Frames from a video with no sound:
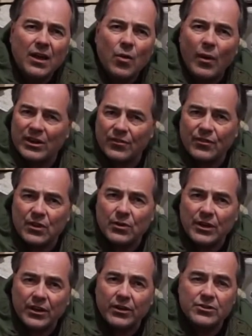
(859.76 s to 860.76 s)
quite a few
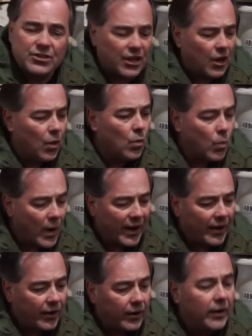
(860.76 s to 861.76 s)
years ago,
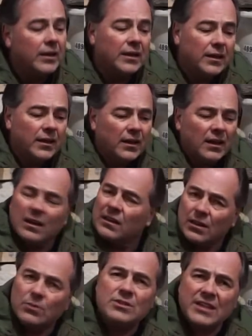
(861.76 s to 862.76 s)
where
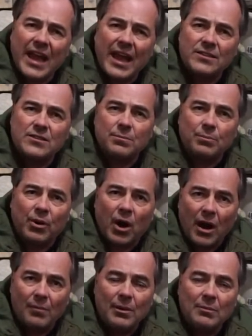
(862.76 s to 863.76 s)
Lucy had some
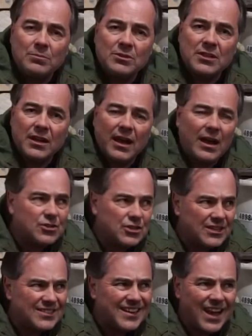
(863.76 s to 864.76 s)
problems.
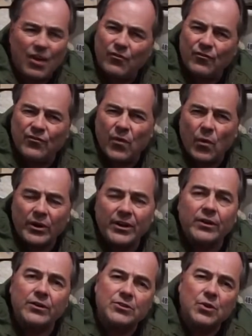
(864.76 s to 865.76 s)
She's now 4
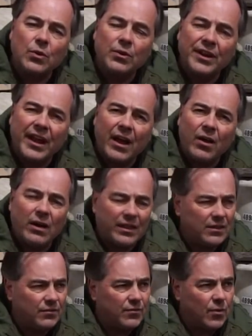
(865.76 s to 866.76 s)
years old now. I
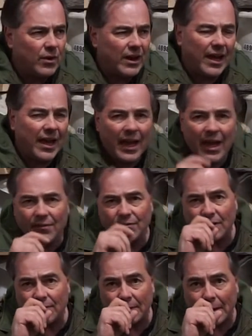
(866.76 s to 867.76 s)
think 4.5
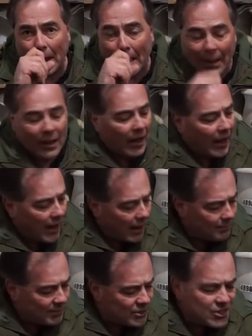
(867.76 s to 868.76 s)
even.
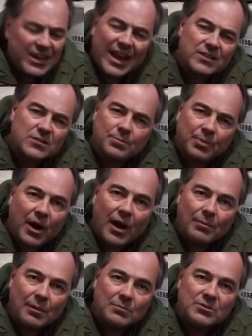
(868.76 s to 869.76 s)
But she had some
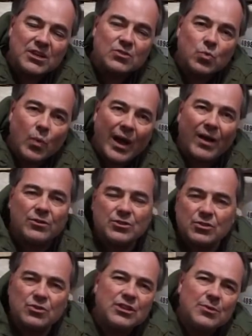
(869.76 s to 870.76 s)
problems as well,
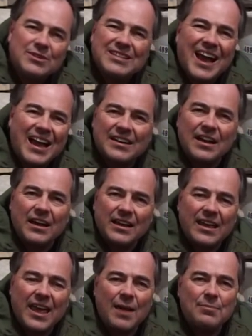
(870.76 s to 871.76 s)
so she was kind of
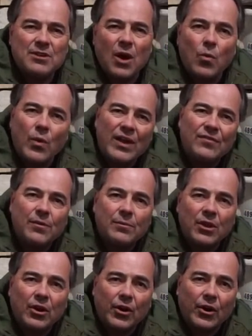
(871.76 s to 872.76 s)
kept away from
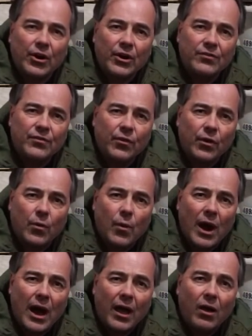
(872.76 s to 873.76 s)
the herd for a
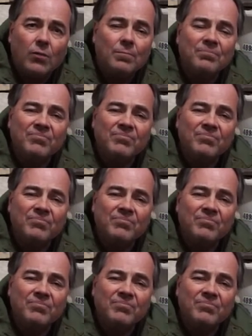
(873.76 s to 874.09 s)
while,